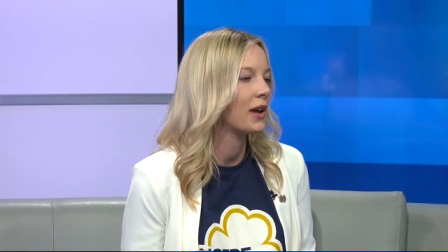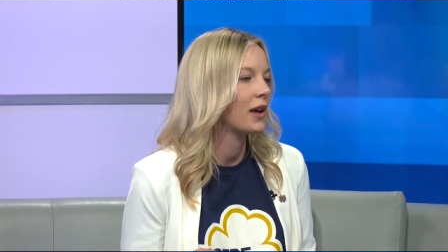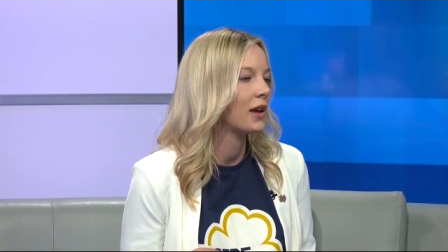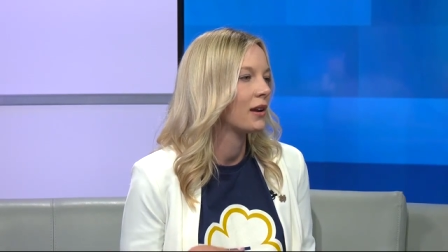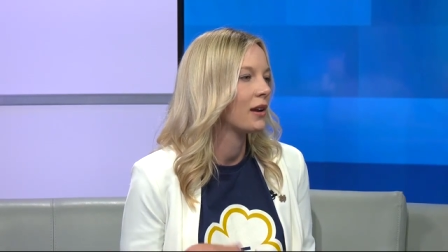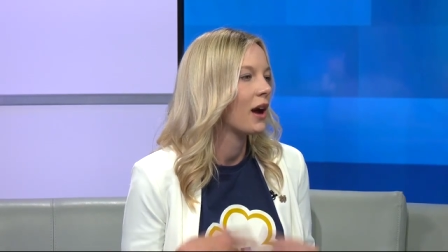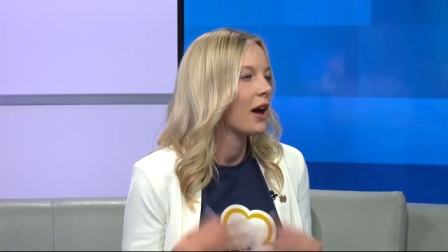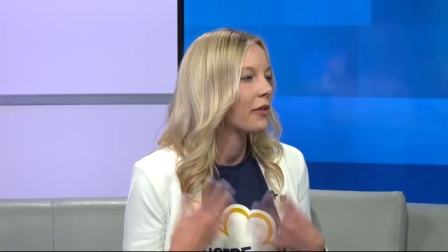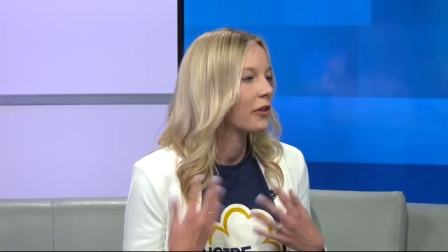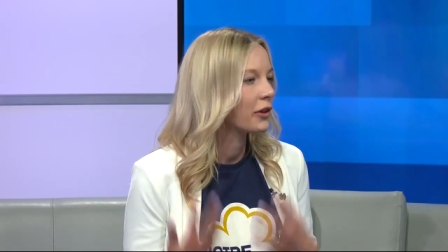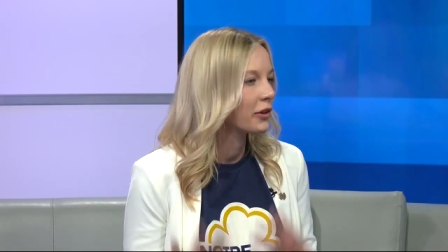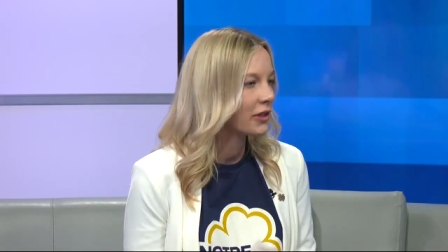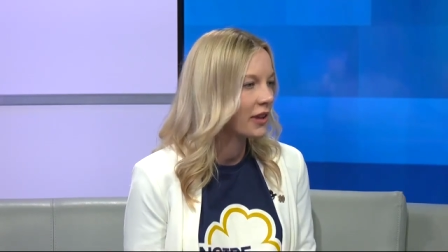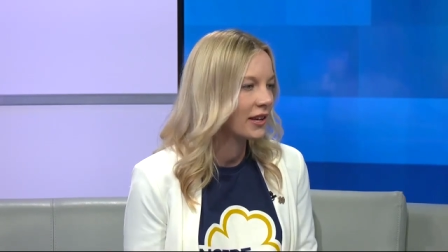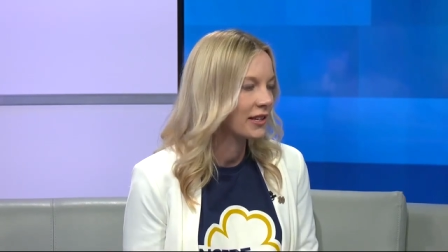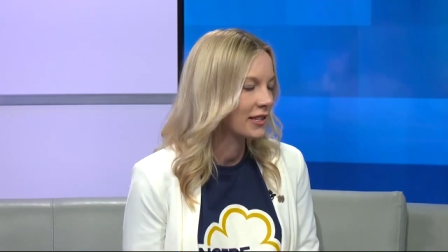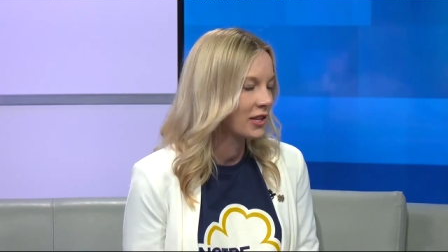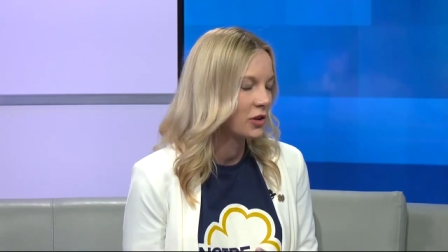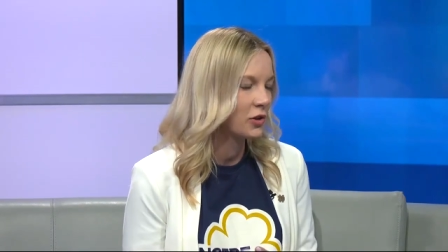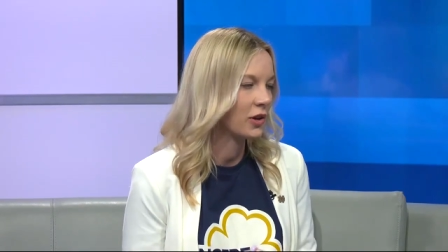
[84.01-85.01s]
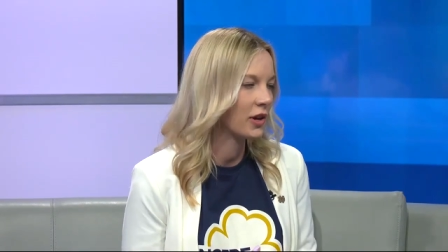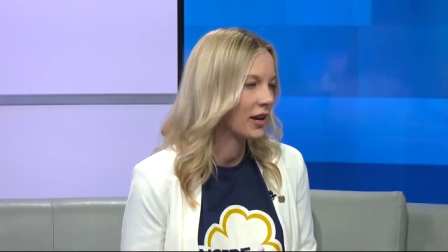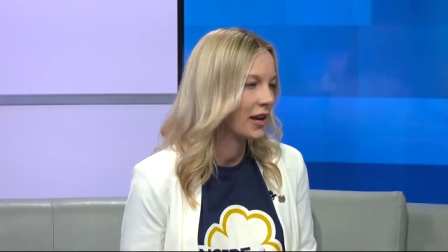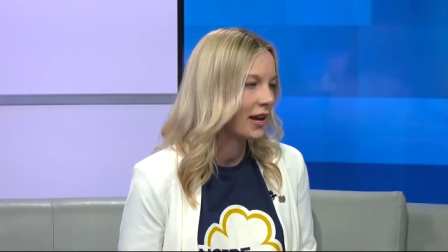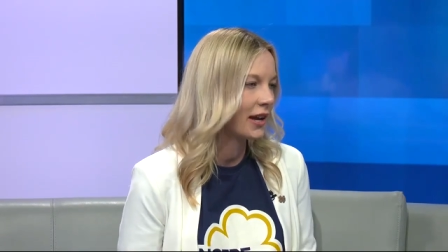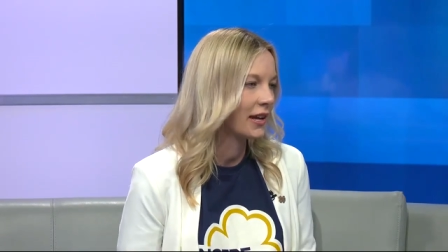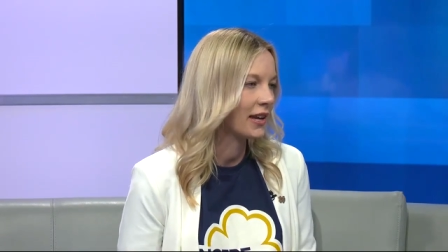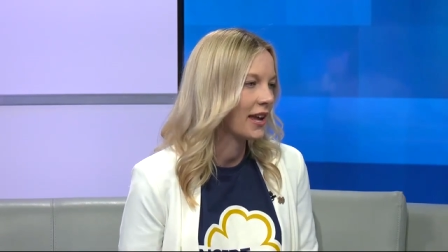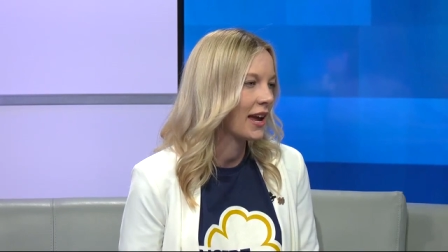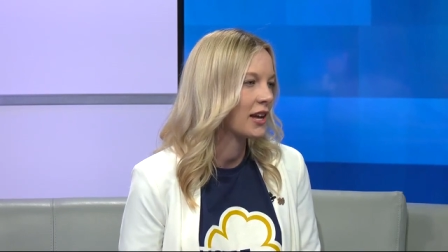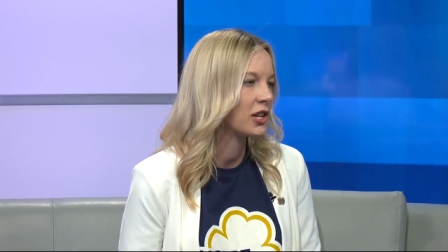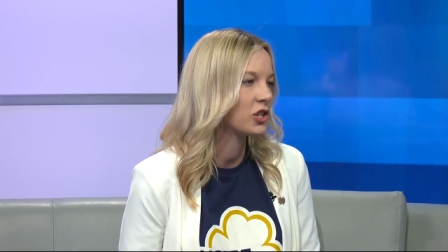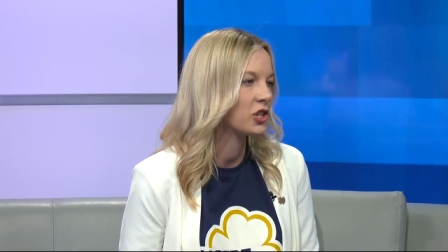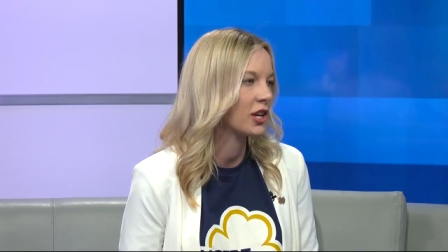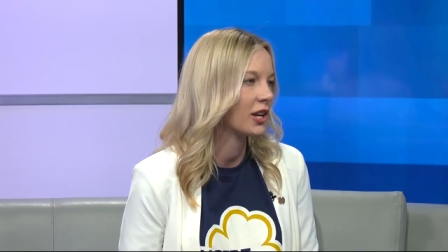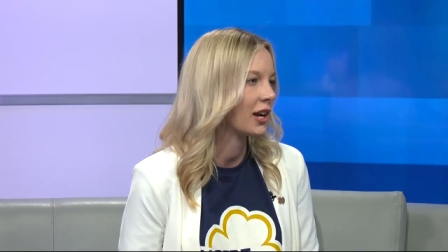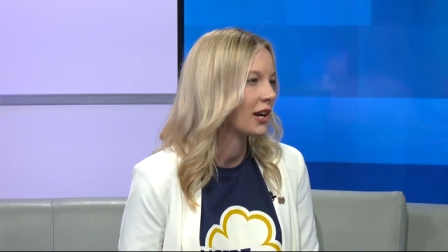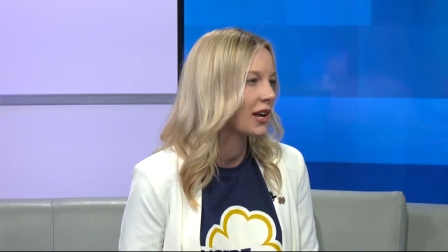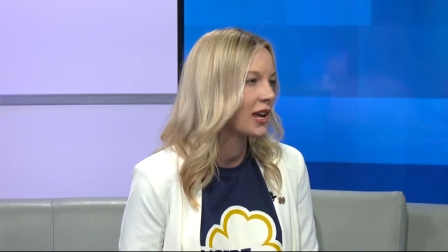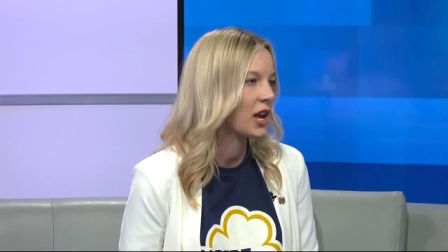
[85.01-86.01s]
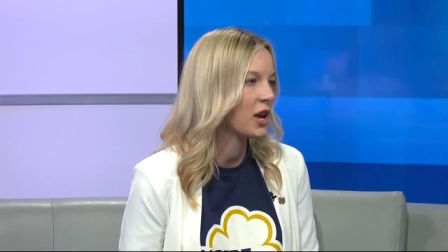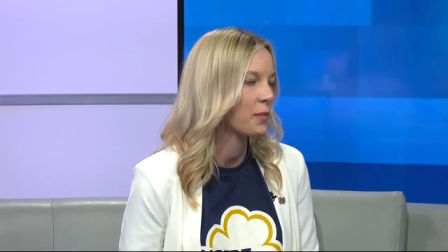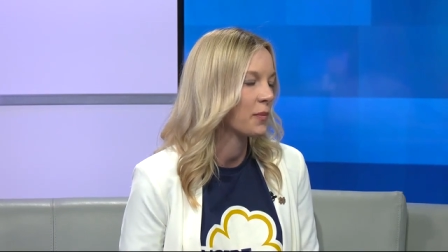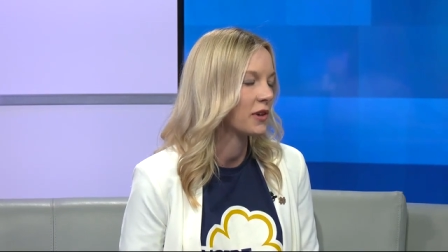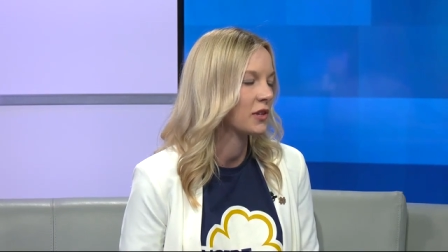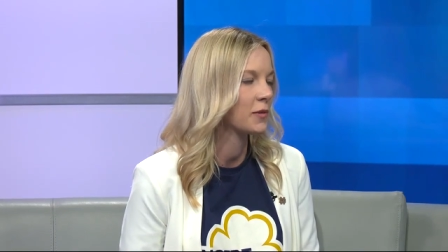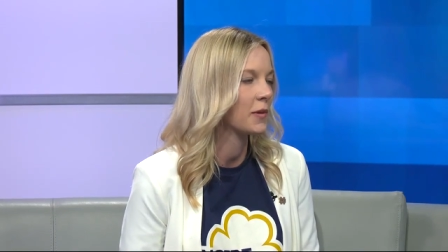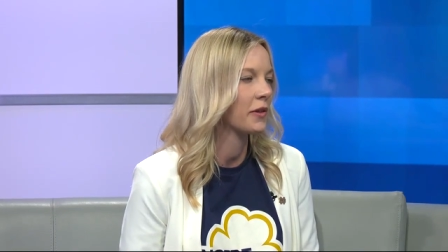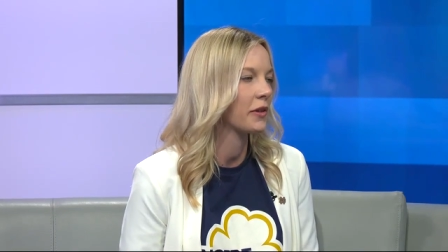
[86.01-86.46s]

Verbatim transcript: in other things that you can get engaged in on campus,